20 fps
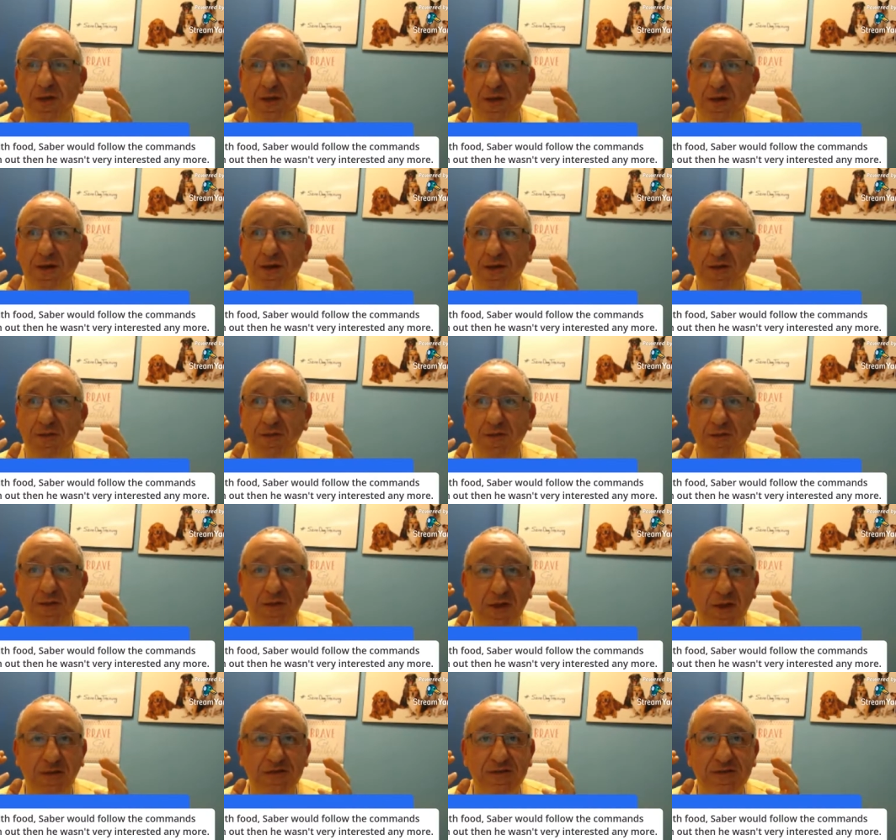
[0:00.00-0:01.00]
uh,
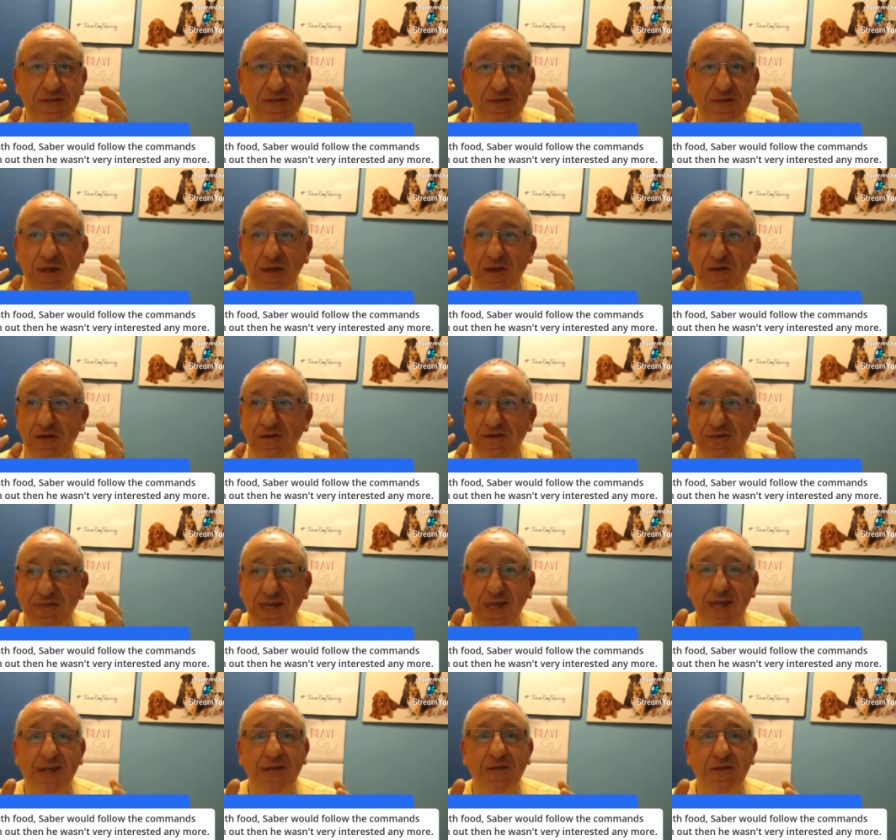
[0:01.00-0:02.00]
they, they
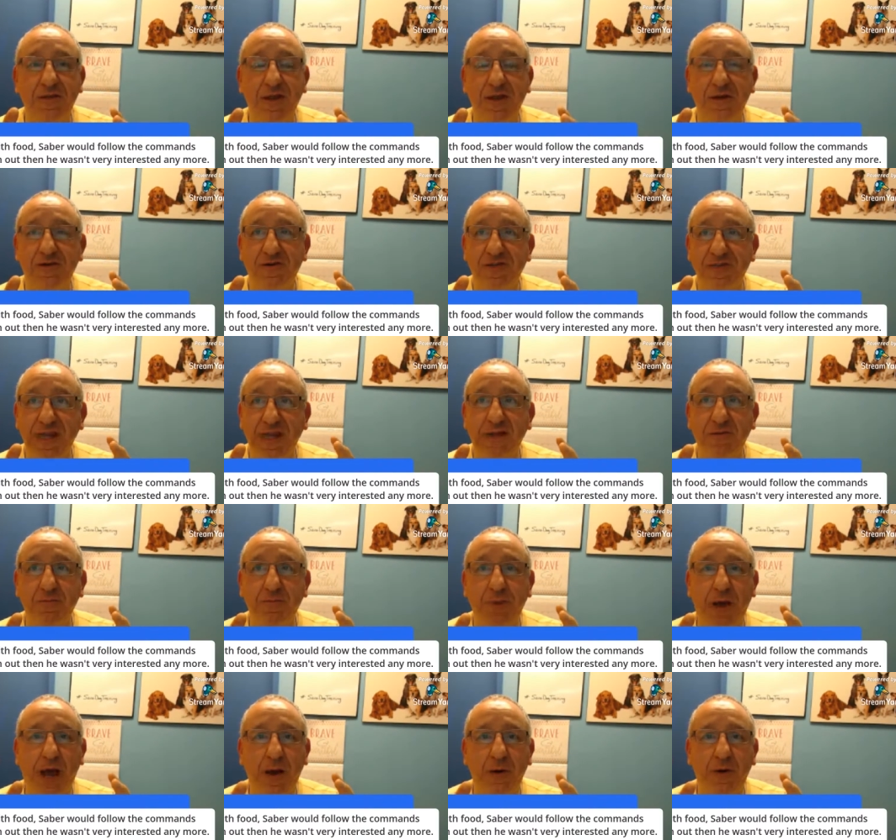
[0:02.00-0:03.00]
scent their scent
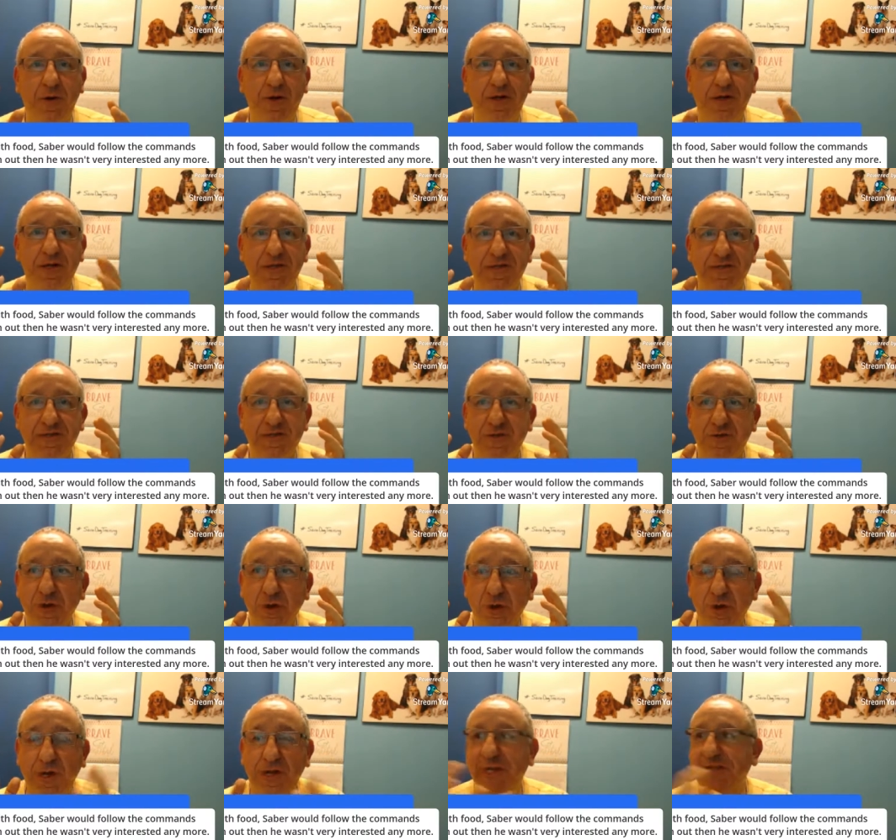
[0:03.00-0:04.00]
power is
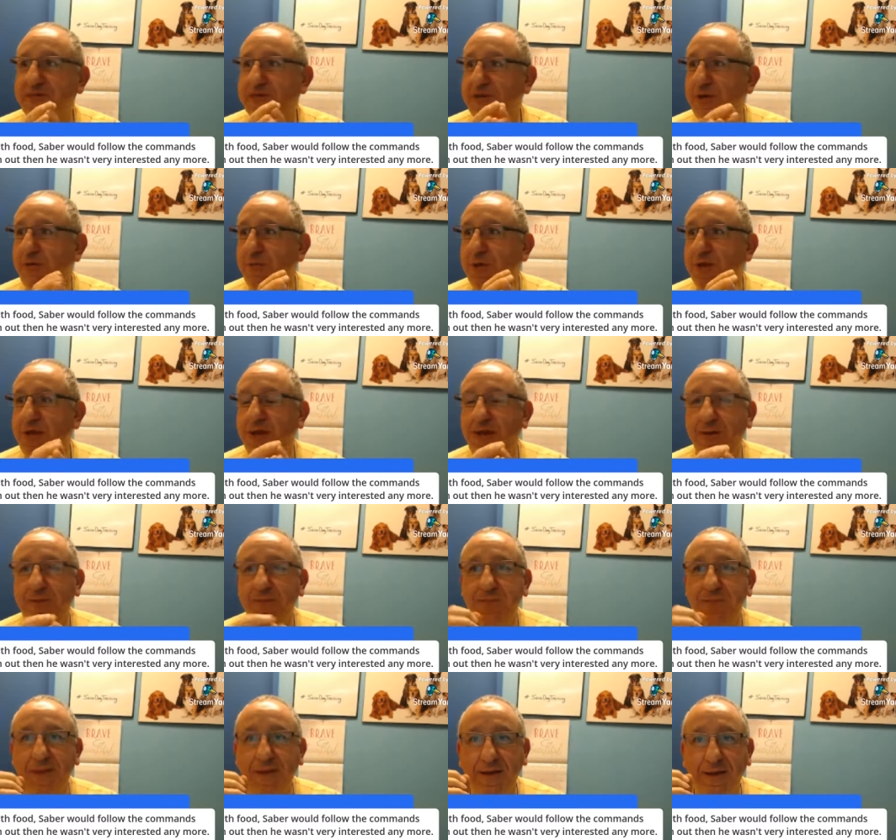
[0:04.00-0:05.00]
so extremely
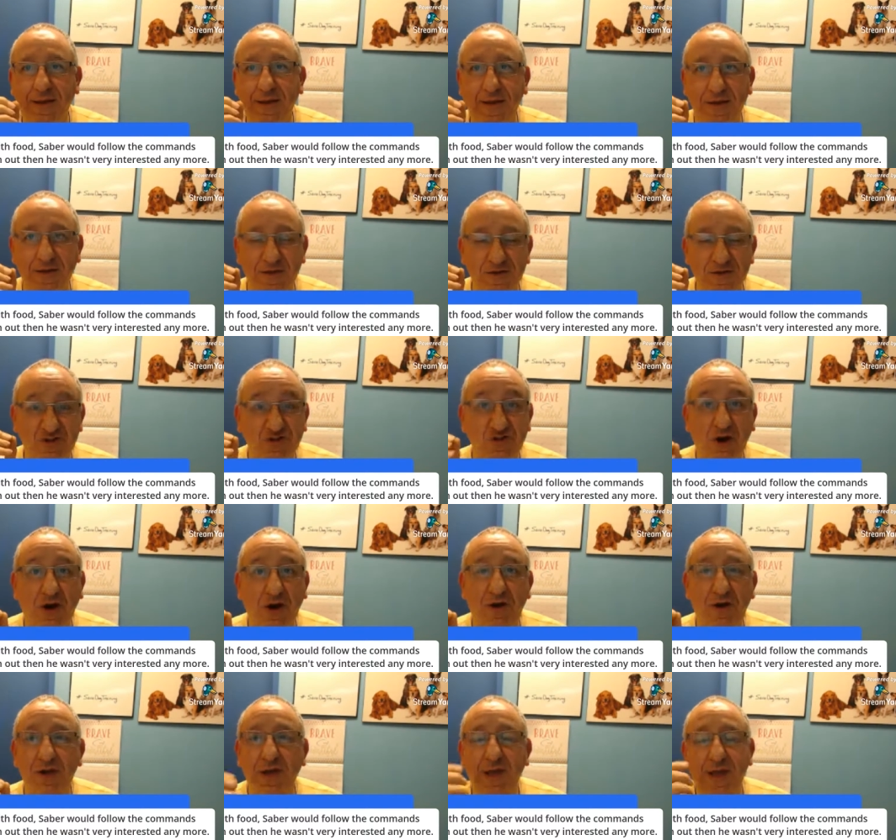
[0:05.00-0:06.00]
uh,
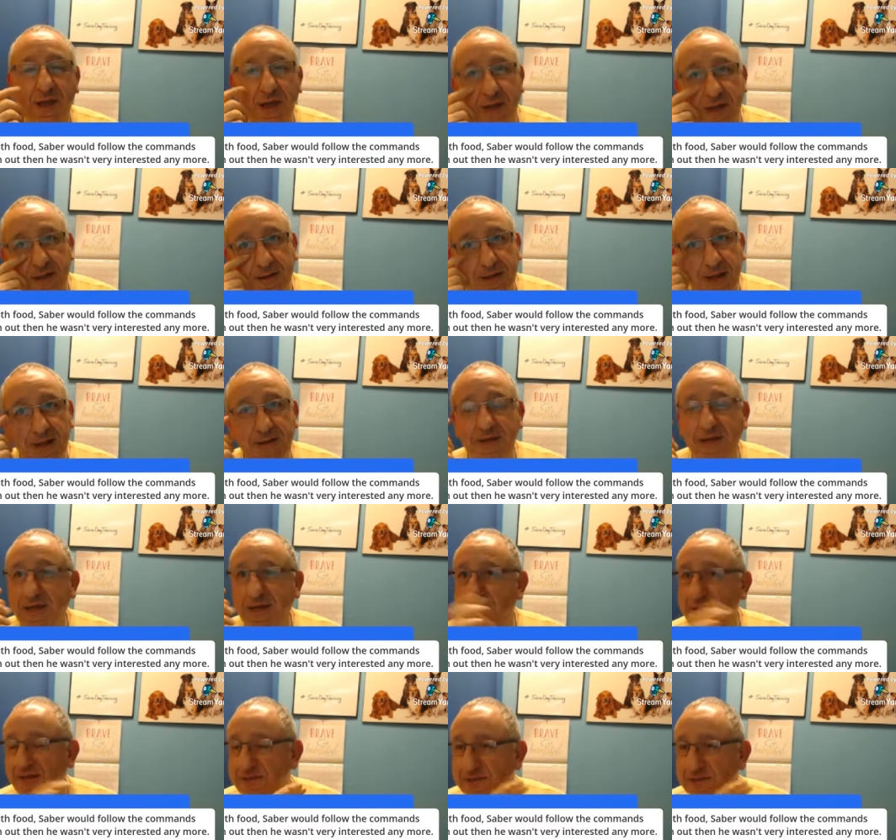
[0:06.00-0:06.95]
strong that they can